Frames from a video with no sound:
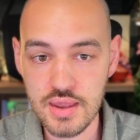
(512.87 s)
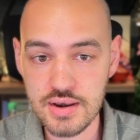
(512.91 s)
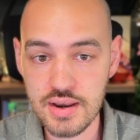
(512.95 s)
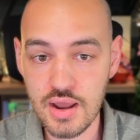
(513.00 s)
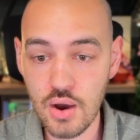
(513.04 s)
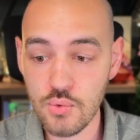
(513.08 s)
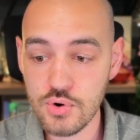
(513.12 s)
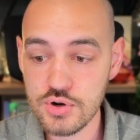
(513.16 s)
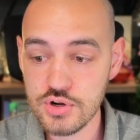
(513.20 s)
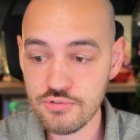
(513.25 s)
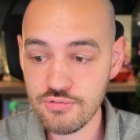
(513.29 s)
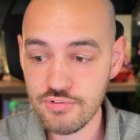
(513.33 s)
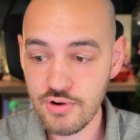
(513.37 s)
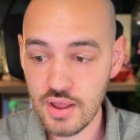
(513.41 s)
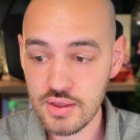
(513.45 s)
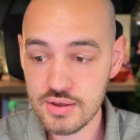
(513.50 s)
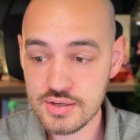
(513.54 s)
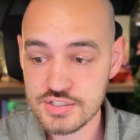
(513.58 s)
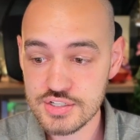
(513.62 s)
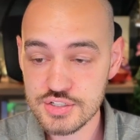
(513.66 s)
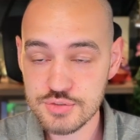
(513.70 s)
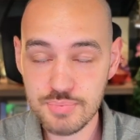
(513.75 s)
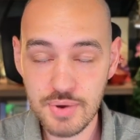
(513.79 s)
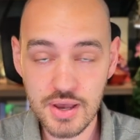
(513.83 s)
Now, when you're filing
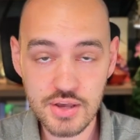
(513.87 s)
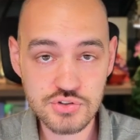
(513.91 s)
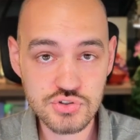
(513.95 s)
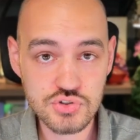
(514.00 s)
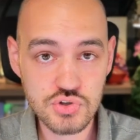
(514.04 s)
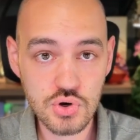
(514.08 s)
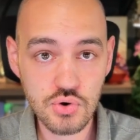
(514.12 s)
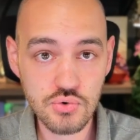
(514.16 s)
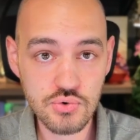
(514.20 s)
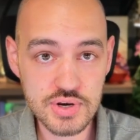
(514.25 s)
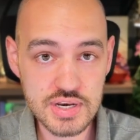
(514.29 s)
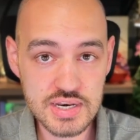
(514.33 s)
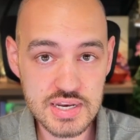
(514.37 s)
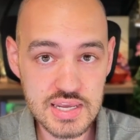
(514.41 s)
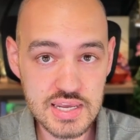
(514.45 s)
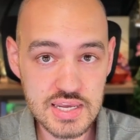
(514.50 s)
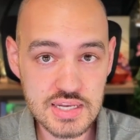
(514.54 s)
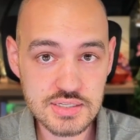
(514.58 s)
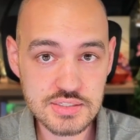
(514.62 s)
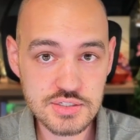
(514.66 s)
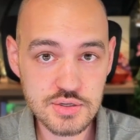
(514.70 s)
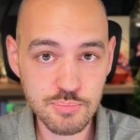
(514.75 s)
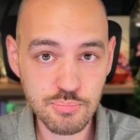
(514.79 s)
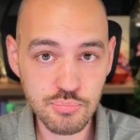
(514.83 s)
as a spouse, you don't
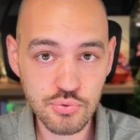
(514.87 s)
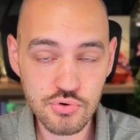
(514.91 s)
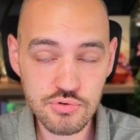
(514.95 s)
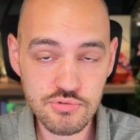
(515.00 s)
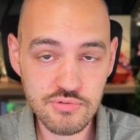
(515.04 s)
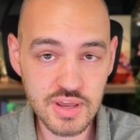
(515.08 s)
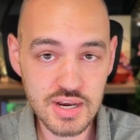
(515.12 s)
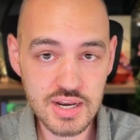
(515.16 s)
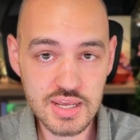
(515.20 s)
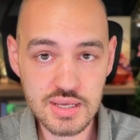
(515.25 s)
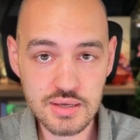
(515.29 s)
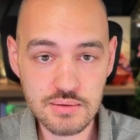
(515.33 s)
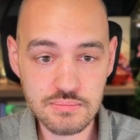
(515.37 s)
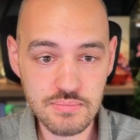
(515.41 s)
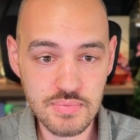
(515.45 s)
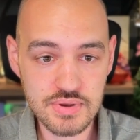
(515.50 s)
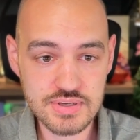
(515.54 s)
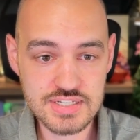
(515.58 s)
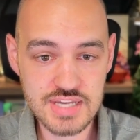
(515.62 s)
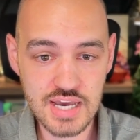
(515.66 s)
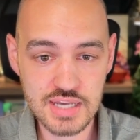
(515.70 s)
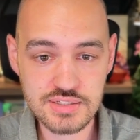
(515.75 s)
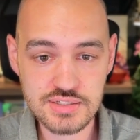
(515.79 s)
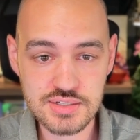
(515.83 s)
need to prove any
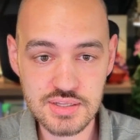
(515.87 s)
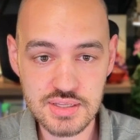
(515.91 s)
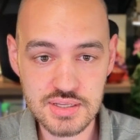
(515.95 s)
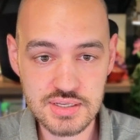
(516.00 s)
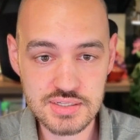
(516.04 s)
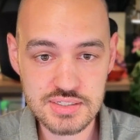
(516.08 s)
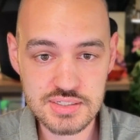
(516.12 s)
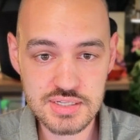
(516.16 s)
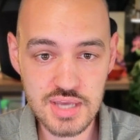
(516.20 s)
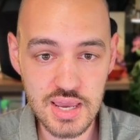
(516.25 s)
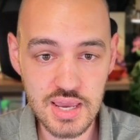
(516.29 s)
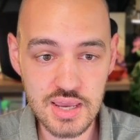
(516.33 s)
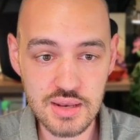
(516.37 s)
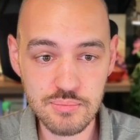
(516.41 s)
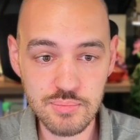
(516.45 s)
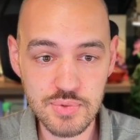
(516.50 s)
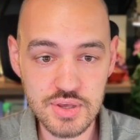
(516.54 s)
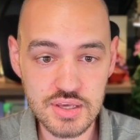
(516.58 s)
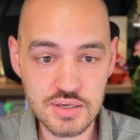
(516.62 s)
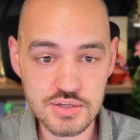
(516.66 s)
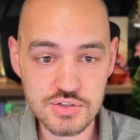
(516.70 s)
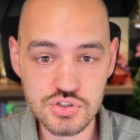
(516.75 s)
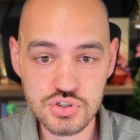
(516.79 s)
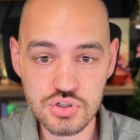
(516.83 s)
debts of the estate
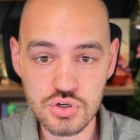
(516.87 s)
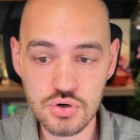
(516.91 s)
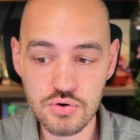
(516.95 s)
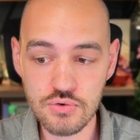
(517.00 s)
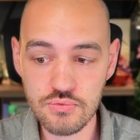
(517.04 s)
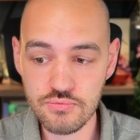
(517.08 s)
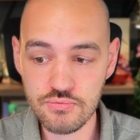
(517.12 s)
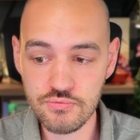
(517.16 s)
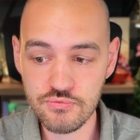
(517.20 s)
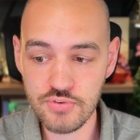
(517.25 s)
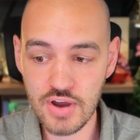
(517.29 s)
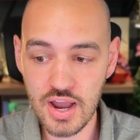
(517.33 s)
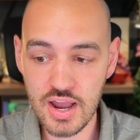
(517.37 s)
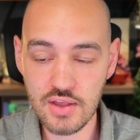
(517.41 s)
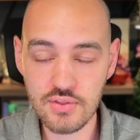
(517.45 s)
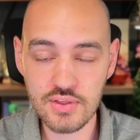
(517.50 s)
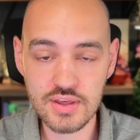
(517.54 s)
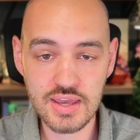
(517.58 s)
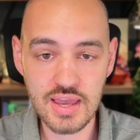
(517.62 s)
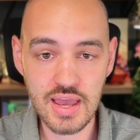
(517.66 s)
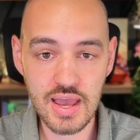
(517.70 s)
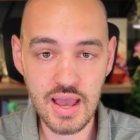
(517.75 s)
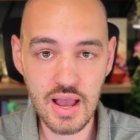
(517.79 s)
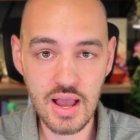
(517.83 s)
because you're
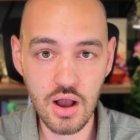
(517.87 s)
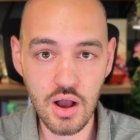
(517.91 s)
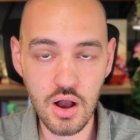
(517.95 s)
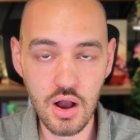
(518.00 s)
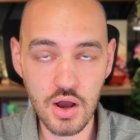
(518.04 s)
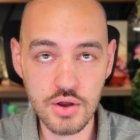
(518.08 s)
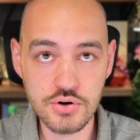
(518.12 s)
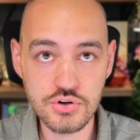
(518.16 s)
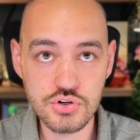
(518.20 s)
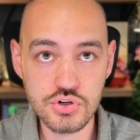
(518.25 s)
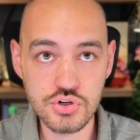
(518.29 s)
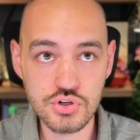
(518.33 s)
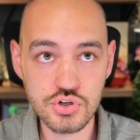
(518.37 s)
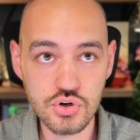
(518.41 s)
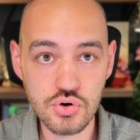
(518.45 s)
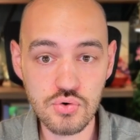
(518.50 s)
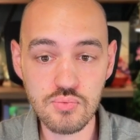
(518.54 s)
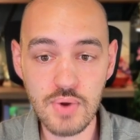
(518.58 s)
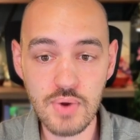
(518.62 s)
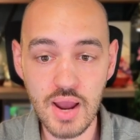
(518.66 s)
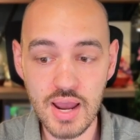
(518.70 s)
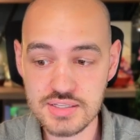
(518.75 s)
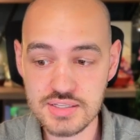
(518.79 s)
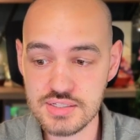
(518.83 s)
filing under your
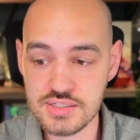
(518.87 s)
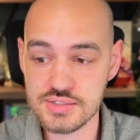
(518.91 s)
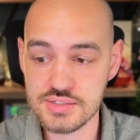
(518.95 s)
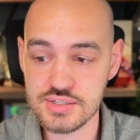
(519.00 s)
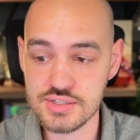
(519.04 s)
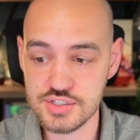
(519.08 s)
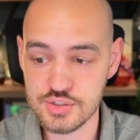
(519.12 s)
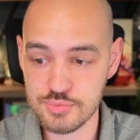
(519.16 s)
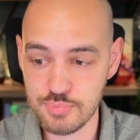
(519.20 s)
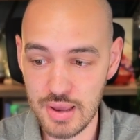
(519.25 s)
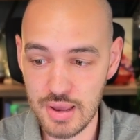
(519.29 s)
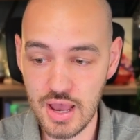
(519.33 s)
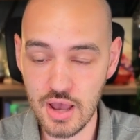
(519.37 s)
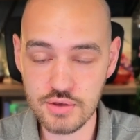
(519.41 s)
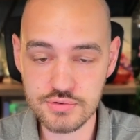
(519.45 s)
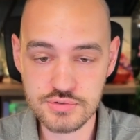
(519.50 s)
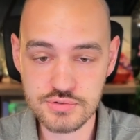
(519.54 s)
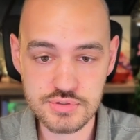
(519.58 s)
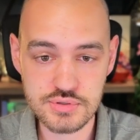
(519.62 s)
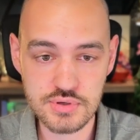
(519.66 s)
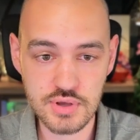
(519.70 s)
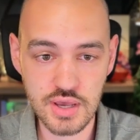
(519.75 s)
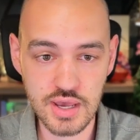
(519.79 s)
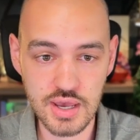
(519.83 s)
rights as a
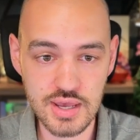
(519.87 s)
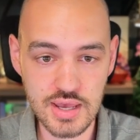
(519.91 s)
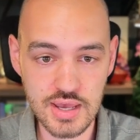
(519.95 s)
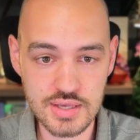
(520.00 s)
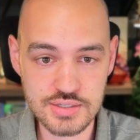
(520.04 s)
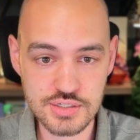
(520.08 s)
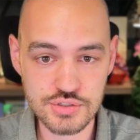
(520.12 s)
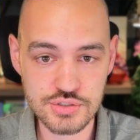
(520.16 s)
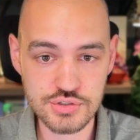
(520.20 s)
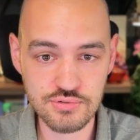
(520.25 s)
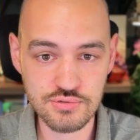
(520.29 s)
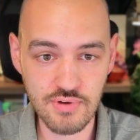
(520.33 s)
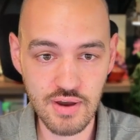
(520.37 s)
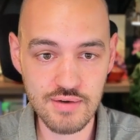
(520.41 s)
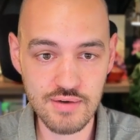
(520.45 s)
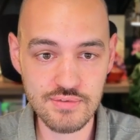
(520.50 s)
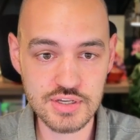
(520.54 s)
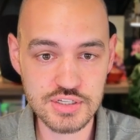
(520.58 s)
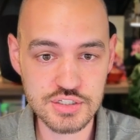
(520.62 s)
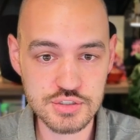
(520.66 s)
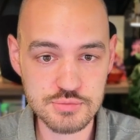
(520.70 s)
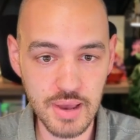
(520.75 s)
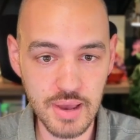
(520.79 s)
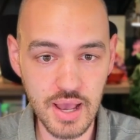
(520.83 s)
spouse, as a
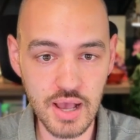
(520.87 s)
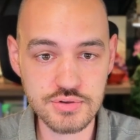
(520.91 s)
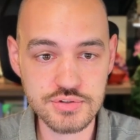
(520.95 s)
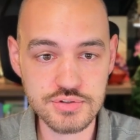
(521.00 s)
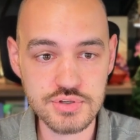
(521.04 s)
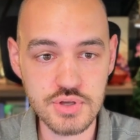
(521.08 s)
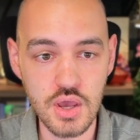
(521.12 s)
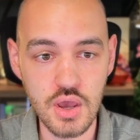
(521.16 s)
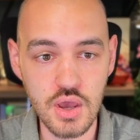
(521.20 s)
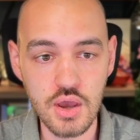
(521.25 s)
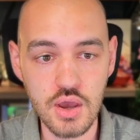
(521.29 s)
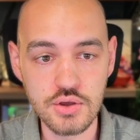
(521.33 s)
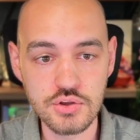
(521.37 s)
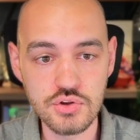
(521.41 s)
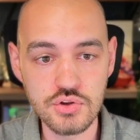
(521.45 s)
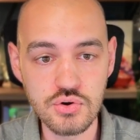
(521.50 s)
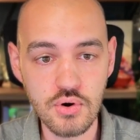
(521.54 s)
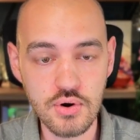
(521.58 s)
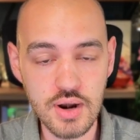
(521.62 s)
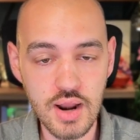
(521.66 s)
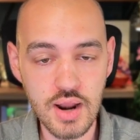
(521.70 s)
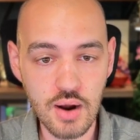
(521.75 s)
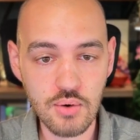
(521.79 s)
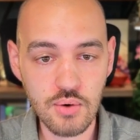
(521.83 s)
surviving spouse. You
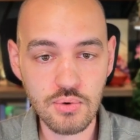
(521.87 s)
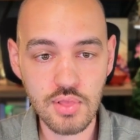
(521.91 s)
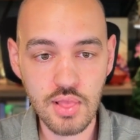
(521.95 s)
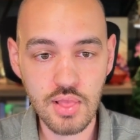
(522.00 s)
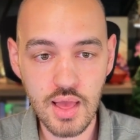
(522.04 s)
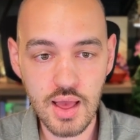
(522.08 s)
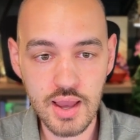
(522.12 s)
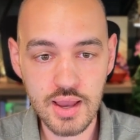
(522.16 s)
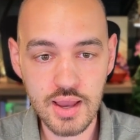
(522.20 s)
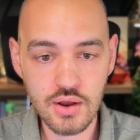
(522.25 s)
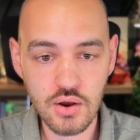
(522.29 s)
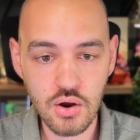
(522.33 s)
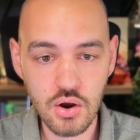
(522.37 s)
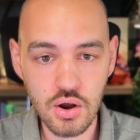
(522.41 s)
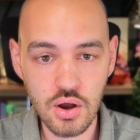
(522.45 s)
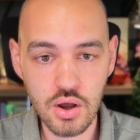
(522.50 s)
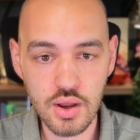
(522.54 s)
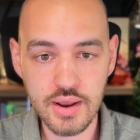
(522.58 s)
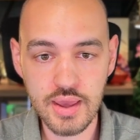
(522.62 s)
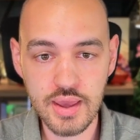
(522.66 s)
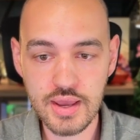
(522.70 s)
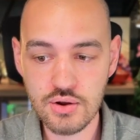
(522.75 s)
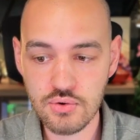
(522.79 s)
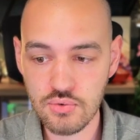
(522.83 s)
are not relying
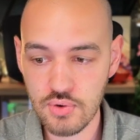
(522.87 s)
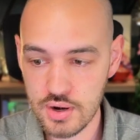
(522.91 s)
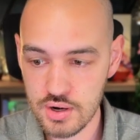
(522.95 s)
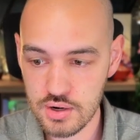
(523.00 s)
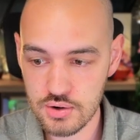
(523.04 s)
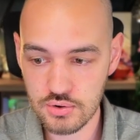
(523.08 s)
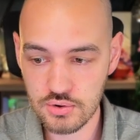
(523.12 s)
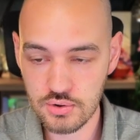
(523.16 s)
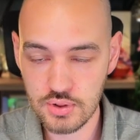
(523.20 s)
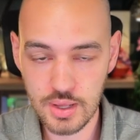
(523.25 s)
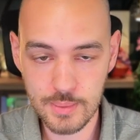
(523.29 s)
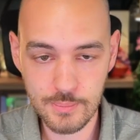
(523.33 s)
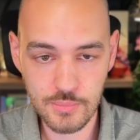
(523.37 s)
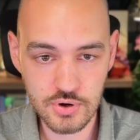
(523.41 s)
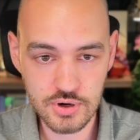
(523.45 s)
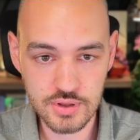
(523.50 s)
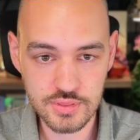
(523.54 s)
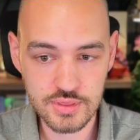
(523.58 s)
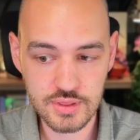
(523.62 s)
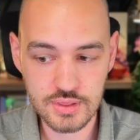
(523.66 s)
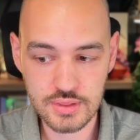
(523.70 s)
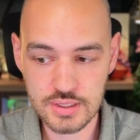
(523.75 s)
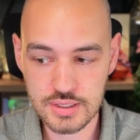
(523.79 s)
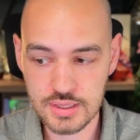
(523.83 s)
on a creditor claim or
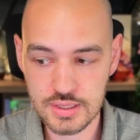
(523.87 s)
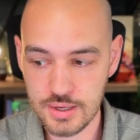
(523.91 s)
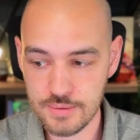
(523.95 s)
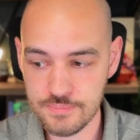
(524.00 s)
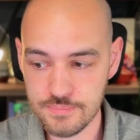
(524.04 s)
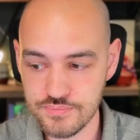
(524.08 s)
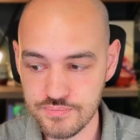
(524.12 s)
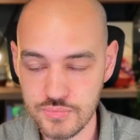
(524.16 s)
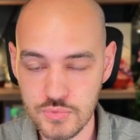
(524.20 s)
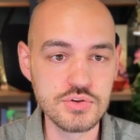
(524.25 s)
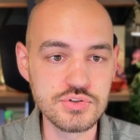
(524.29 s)
anything like that.